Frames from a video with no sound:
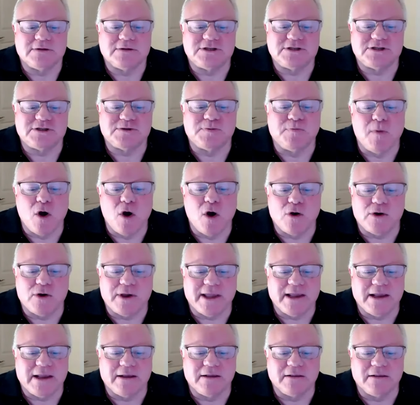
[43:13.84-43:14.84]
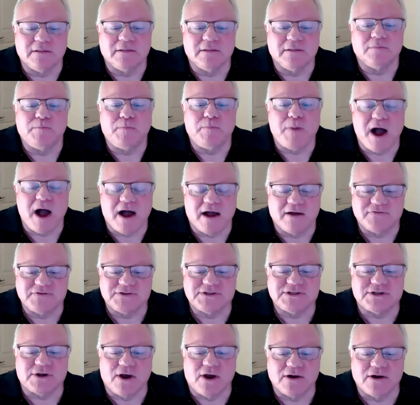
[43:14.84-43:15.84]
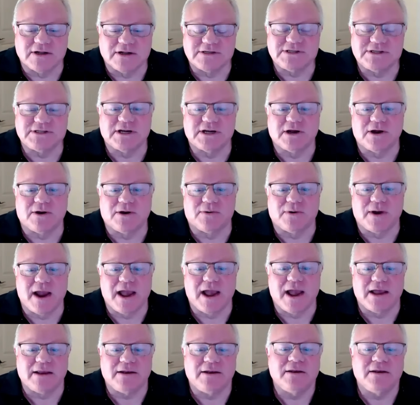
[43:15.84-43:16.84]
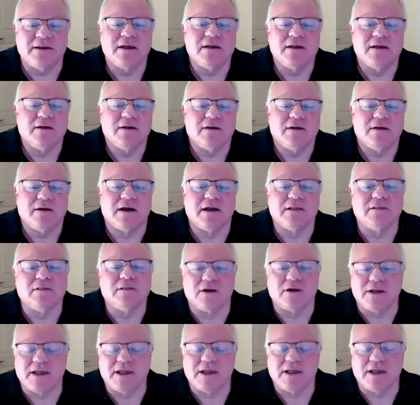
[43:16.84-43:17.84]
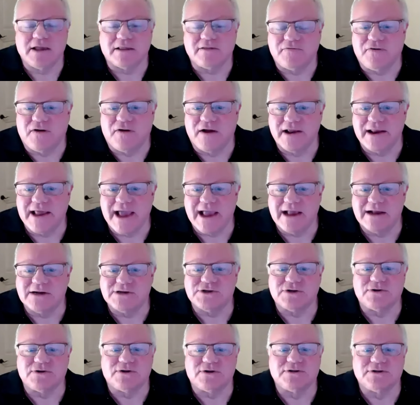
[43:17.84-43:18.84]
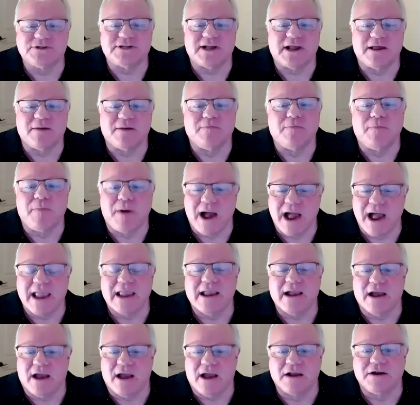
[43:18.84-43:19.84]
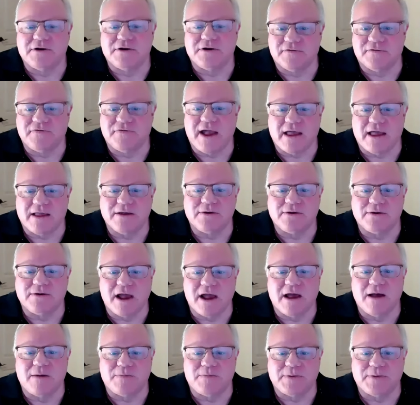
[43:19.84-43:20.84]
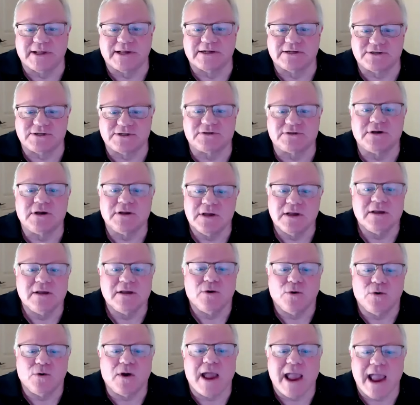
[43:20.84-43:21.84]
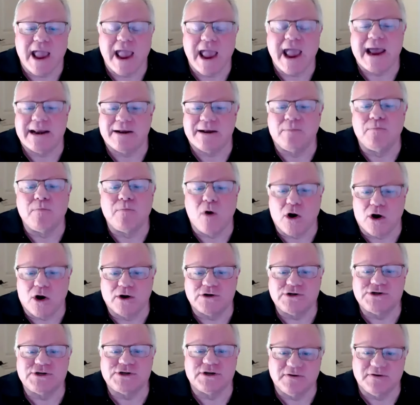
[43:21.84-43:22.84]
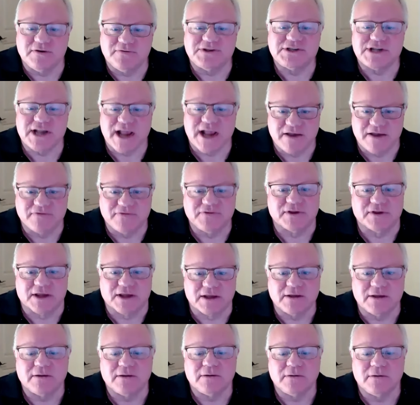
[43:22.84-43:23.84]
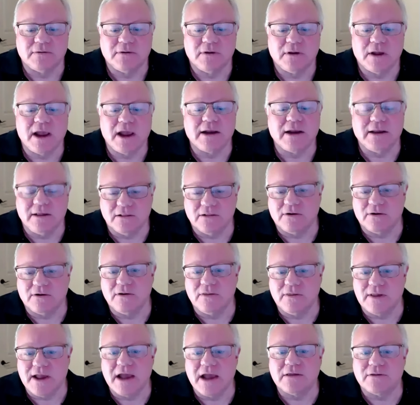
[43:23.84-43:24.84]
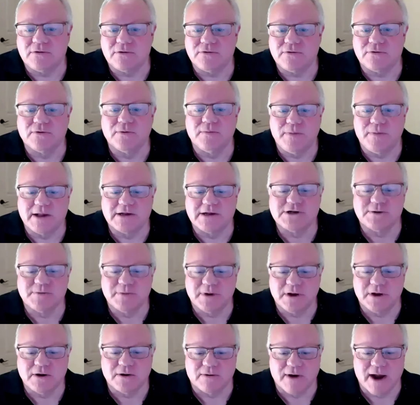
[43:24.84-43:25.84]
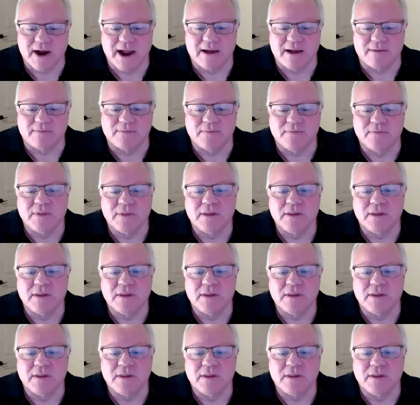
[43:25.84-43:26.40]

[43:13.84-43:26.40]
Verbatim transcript: smoking puffs on a cigarette and looking at the financials and buying undervalued companies at a margin of safety. And he learned that through Benjamin Graham.